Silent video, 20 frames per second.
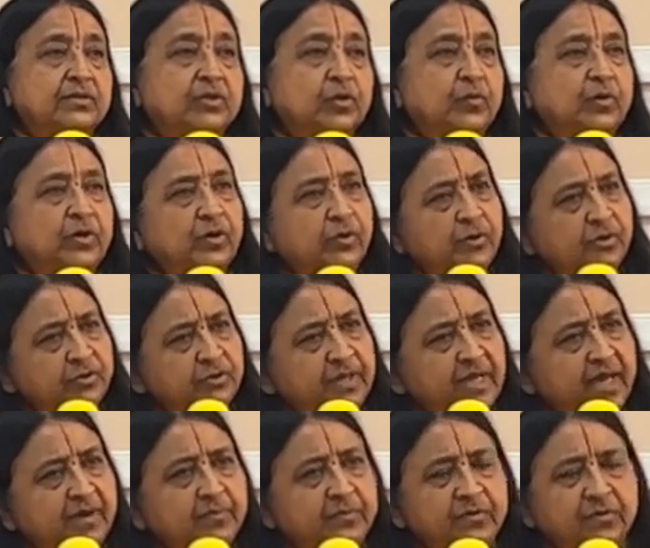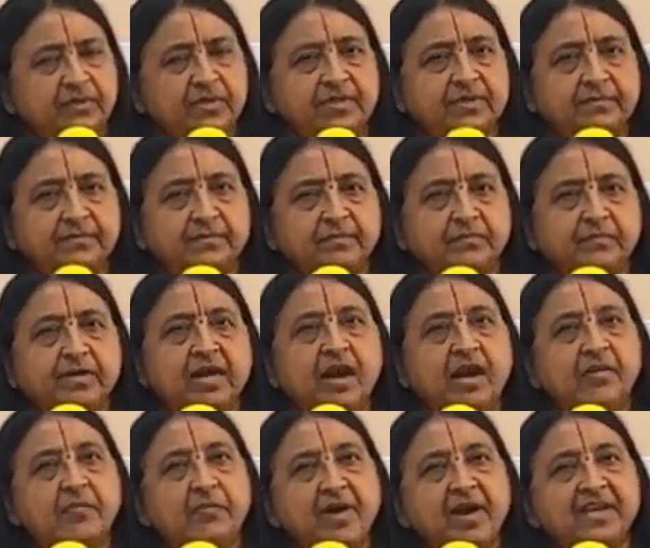So we go into that mood. But
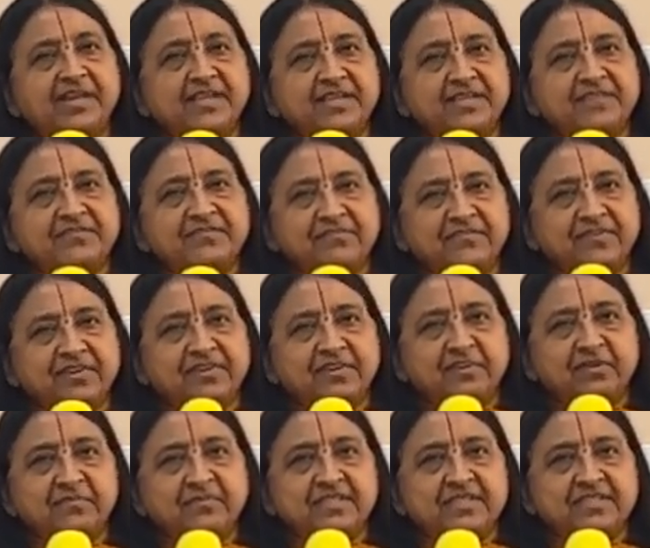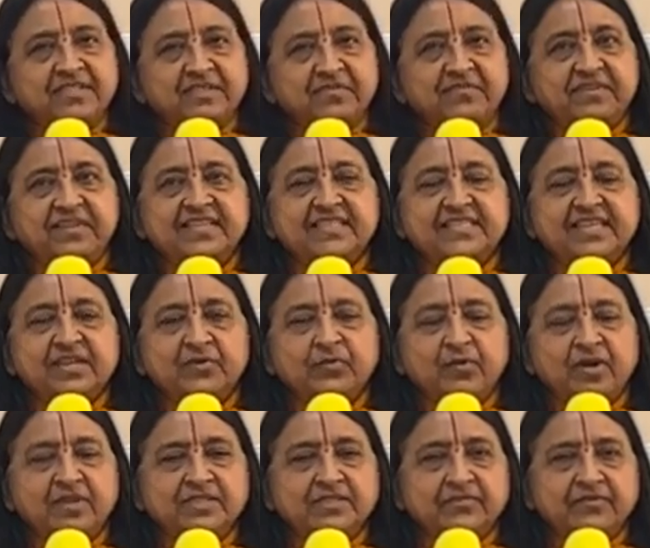our mind is very mischievous. It
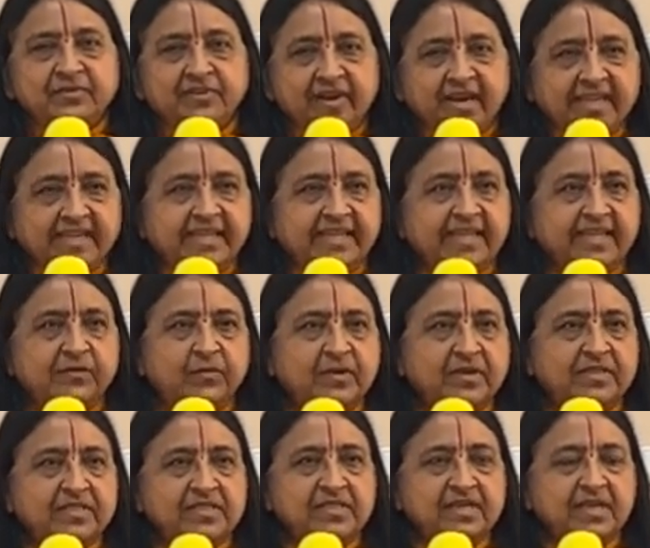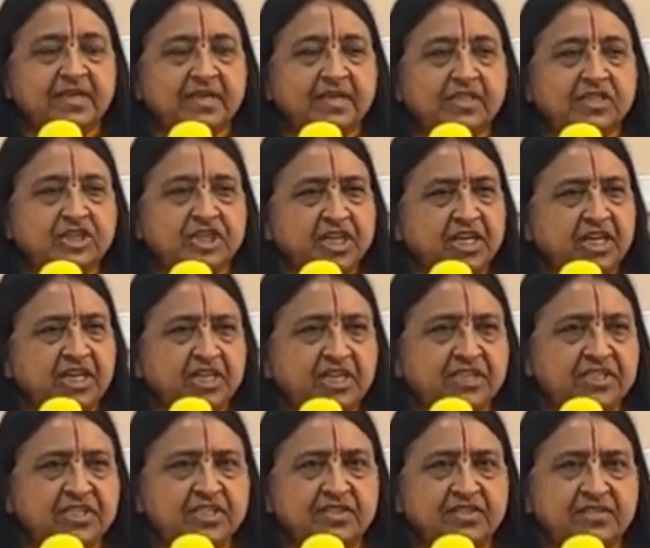wants variety. It wants
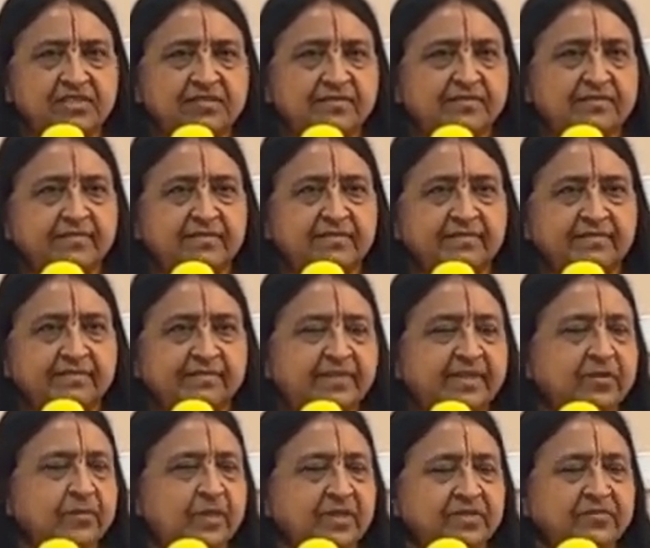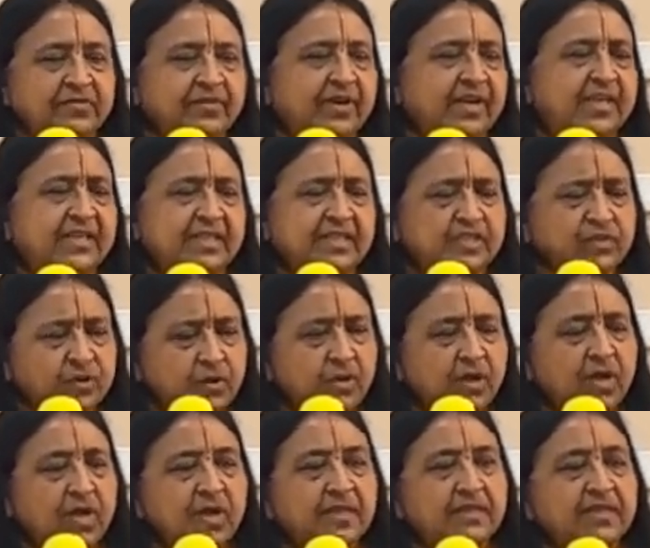change. It wants variety.
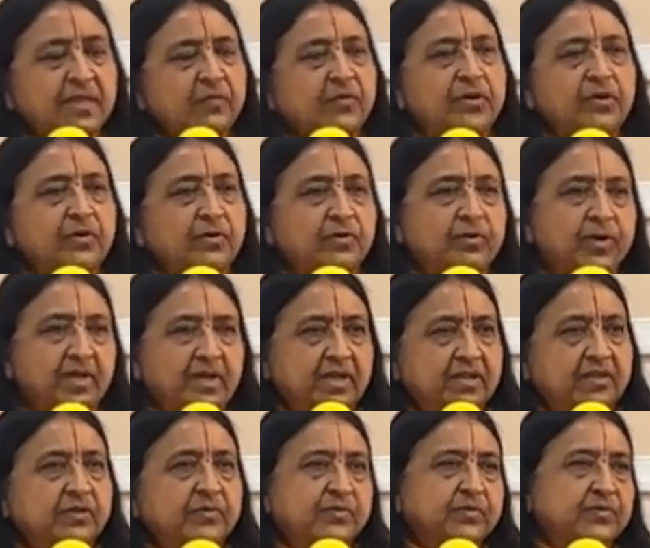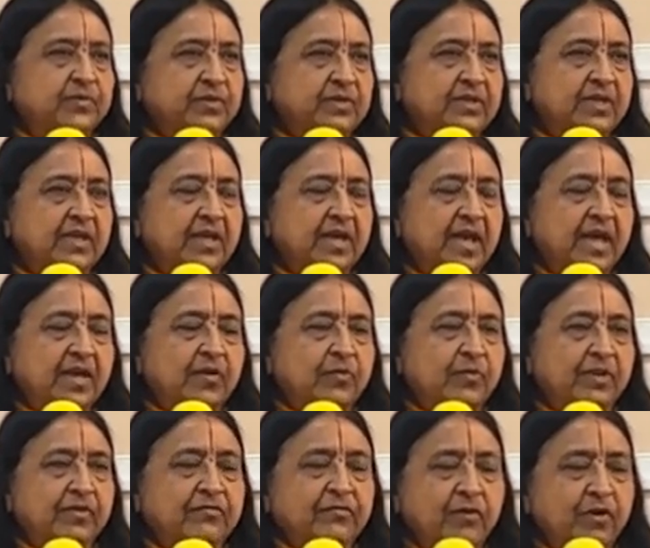So then we go to another mood and
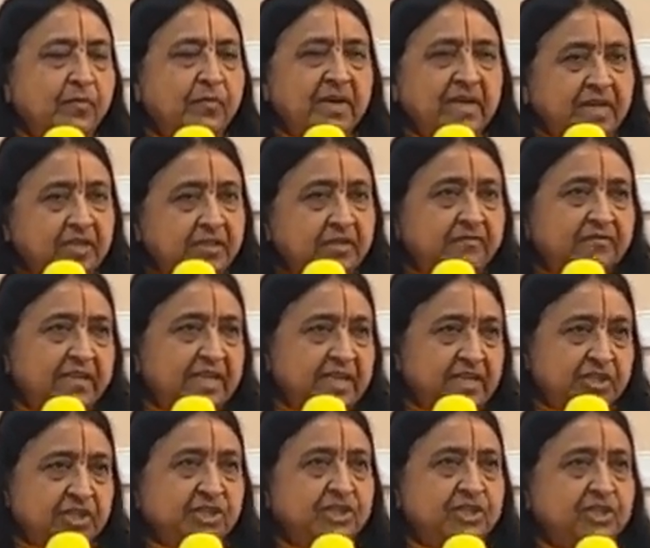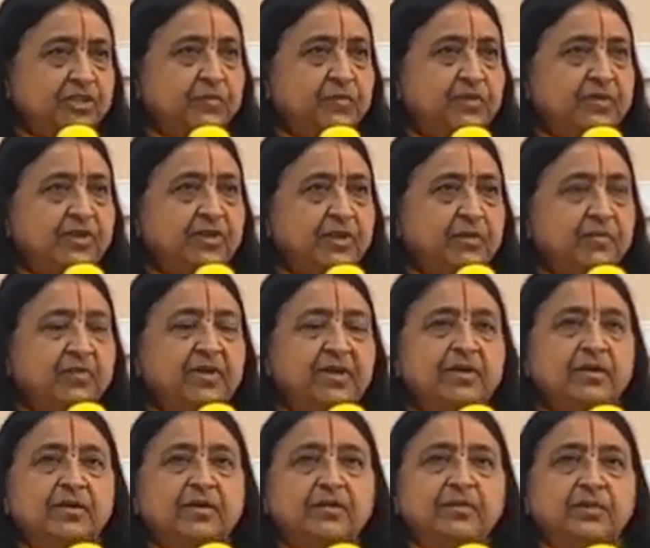we form another relationship with him.
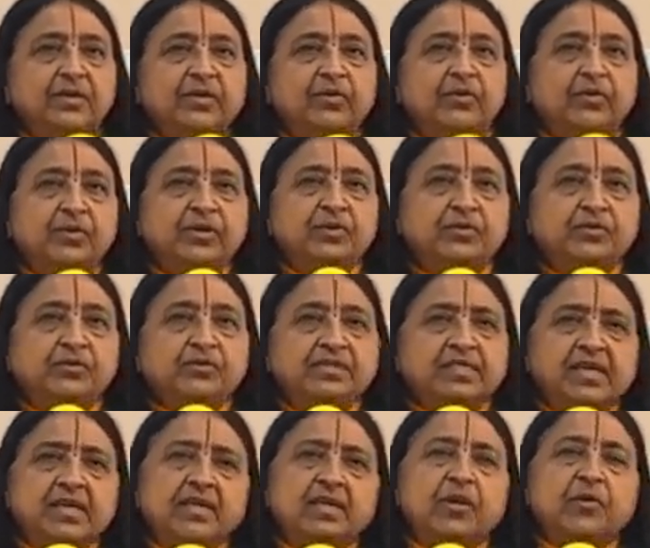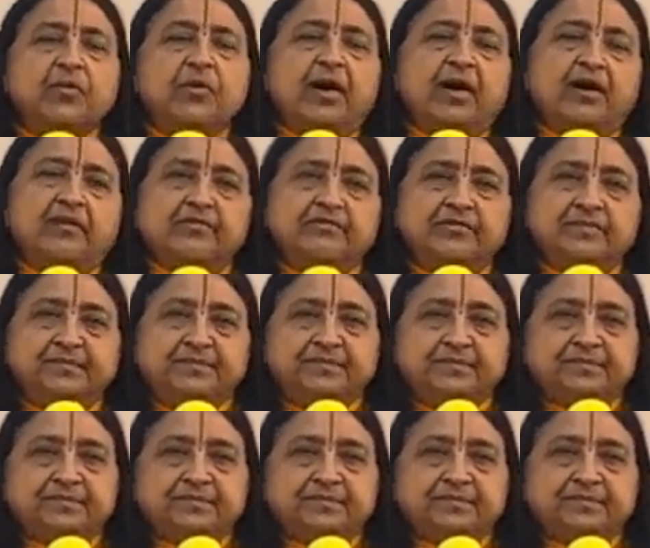We go into Sakhya Bhav.